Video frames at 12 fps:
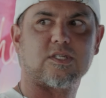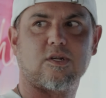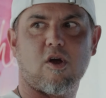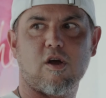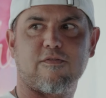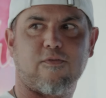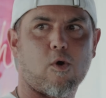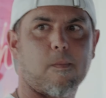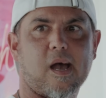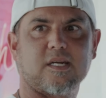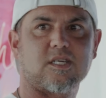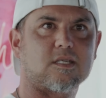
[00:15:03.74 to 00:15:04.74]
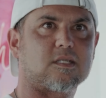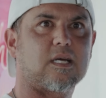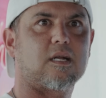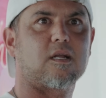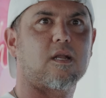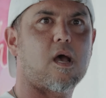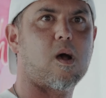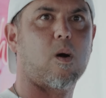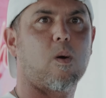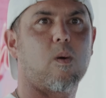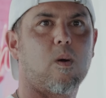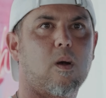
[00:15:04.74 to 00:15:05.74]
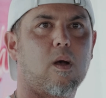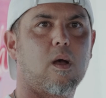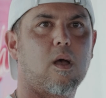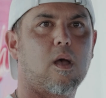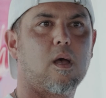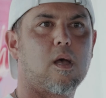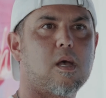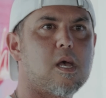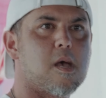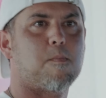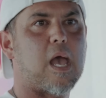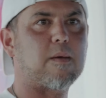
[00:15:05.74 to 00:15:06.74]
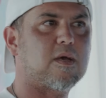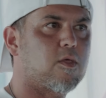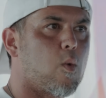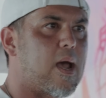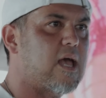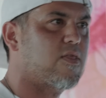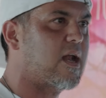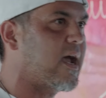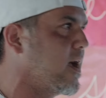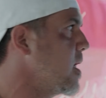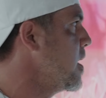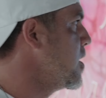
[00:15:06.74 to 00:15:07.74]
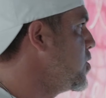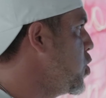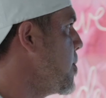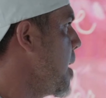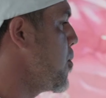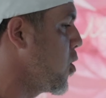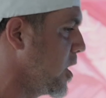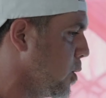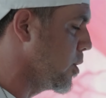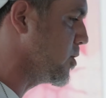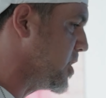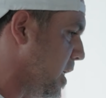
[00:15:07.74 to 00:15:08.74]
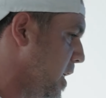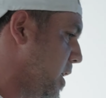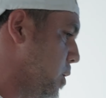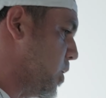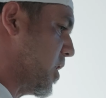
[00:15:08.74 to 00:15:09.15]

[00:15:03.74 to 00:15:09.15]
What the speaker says: an art form, I just didn't know. Maybe the way that I do my morning routine with the